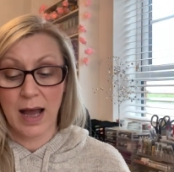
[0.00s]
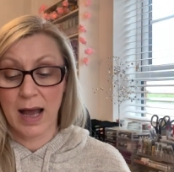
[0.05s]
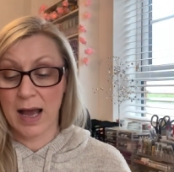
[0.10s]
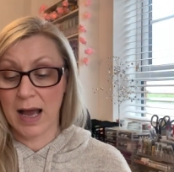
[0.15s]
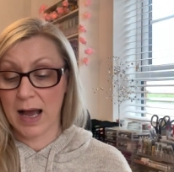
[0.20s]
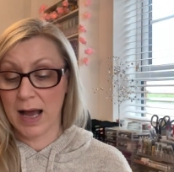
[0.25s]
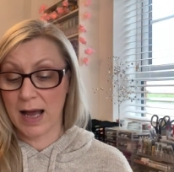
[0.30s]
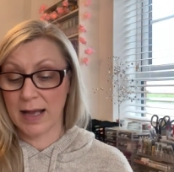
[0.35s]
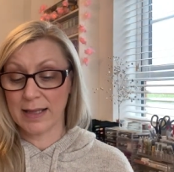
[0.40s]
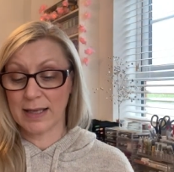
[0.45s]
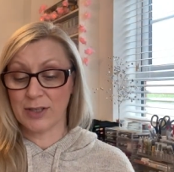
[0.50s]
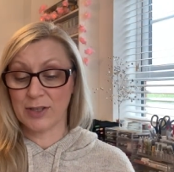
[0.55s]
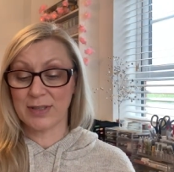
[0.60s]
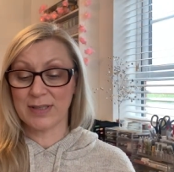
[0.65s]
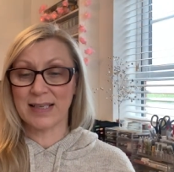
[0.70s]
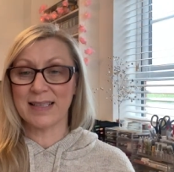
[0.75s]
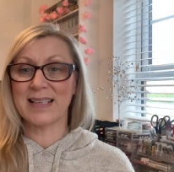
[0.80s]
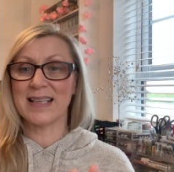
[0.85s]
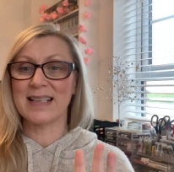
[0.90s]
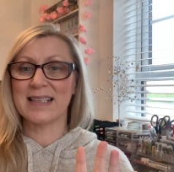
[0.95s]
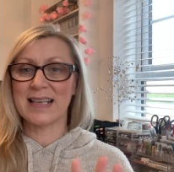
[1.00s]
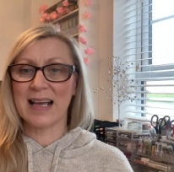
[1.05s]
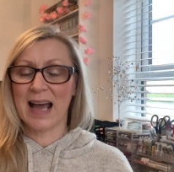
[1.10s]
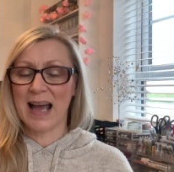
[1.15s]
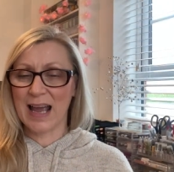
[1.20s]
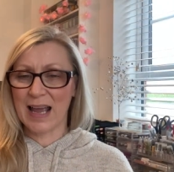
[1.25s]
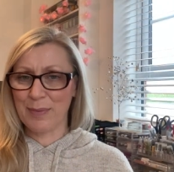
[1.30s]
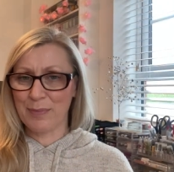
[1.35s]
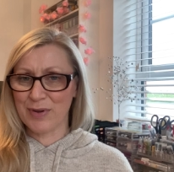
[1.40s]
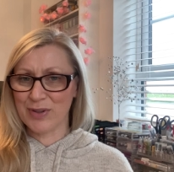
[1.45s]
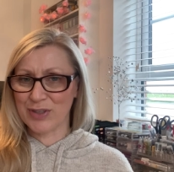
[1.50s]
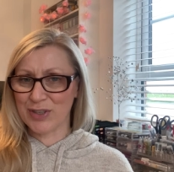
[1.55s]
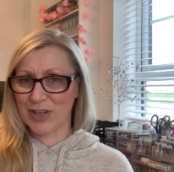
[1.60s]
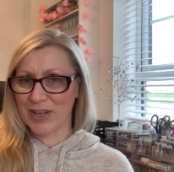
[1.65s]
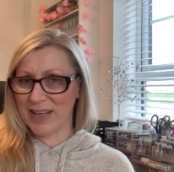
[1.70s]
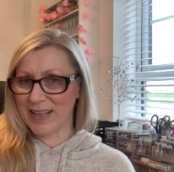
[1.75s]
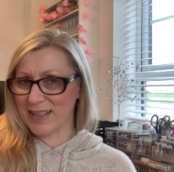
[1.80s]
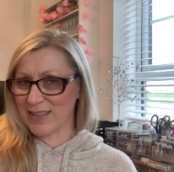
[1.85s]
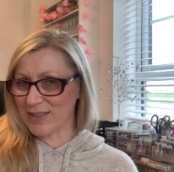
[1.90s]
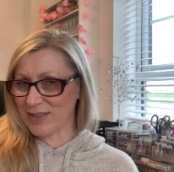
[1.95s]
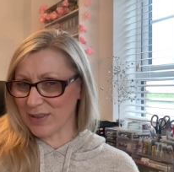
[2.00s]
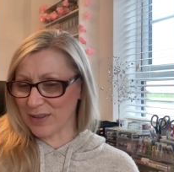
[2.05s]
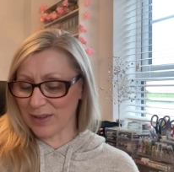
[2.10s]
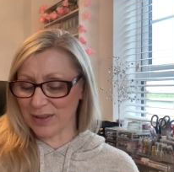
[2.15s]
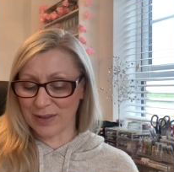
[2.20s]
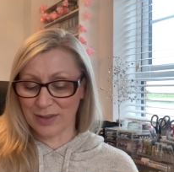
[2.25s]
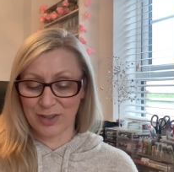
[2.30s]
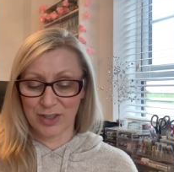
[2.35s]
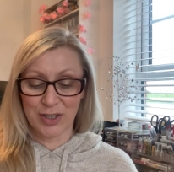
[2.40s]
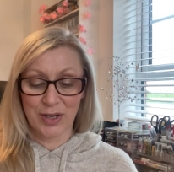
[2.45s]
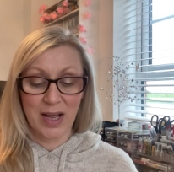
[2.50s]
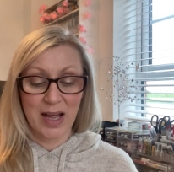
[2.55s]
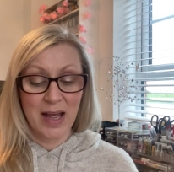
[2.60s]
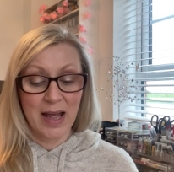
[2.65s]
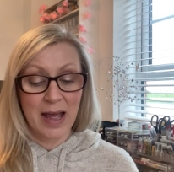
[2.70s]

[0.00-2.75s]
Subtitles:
And it just says, time to indulge.